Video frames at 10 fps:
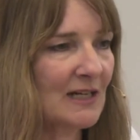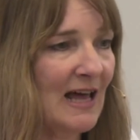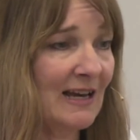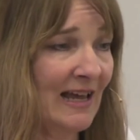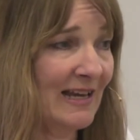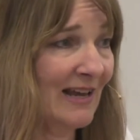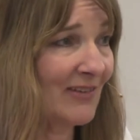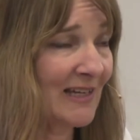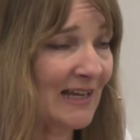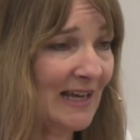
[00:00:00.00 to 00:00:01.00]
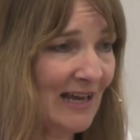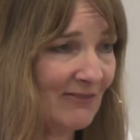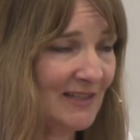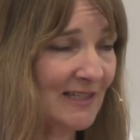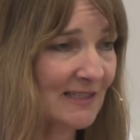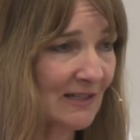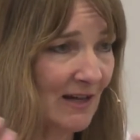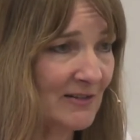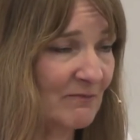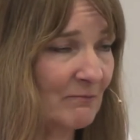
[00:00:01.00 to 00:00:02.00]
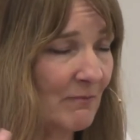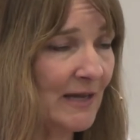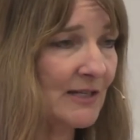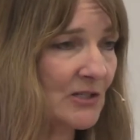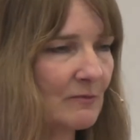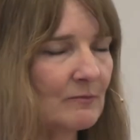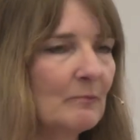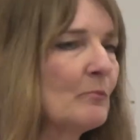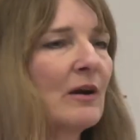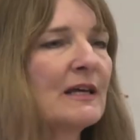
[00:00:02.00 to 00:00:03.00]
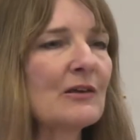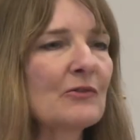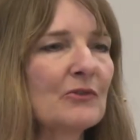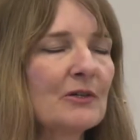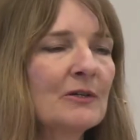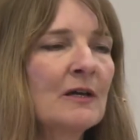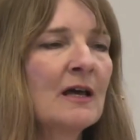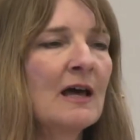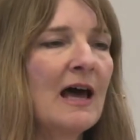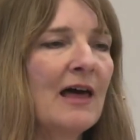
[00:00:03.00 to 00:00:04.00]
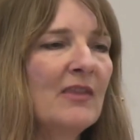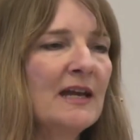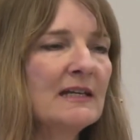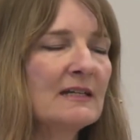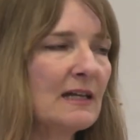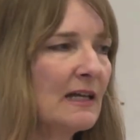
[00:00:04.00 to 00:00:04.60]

Callaghan having this kind of major breakthrough, and then